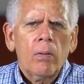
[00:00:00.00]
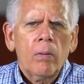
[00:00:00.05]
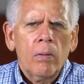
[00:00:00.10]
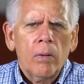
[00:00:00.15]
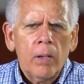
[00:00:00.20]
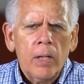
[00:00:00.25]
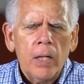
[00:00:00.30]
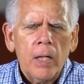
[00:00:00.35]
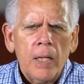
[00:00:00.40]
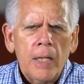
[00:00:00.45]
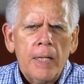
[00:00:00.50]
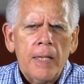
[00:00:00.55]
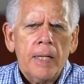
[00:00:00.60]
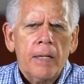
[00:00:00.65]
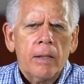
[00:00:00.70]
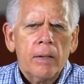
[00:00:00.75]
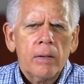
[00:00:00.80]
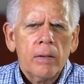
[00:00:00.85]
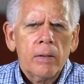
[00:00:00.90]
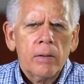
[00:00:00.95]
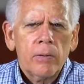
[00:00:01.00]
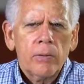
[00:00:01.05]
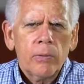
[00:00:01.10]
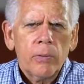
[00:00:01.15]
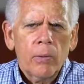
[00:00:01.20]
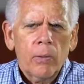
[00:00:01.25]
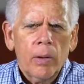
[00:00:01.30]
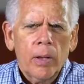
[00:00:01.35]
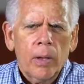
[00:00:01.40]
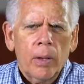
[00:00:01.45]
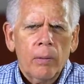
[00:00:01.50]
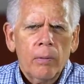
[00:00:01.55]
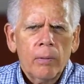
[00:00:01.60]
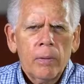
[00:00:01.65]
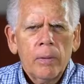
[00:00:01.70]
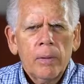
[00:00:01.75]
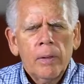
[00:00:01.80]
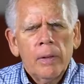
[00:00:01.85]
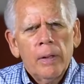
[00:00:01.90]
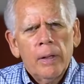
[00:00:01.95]
LEAD. It's really
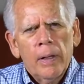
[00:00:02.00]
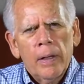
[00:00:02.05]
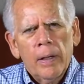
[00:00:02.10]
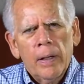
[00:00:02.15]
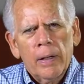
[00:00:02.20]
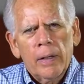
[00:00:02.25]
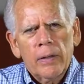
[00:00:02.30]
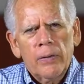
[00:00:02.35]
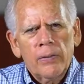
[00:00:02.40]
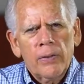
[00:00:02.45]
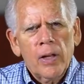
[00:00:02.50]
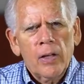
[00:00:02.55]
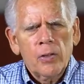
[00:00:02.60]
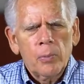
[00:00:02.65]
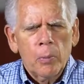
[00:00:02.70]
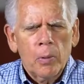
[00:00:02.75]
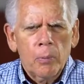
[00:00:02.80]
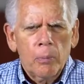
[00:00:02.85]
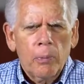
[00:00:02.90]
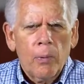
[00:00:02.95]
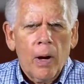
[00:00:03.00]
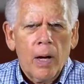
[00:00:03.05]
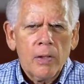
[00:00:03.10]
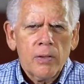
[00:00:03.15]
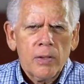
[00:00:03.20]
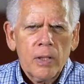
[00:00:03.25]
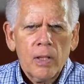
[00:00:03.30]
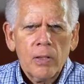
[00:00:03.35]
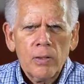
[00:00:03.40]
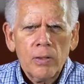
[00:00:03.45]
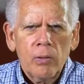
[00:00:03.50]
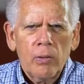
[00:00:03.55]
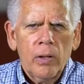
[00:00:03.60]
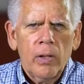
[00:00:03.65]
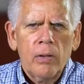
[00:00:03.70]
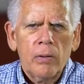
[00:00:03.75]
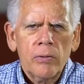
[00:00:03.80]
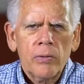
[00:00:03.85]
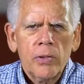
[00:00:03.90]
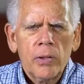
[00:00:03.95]
an assessment process,
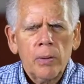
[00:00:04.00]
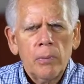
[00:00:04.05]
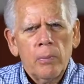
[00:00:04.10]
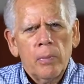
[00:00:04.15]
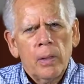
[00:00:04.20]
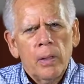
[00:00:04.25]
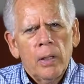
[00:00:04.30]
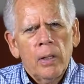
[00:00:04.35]
leadership,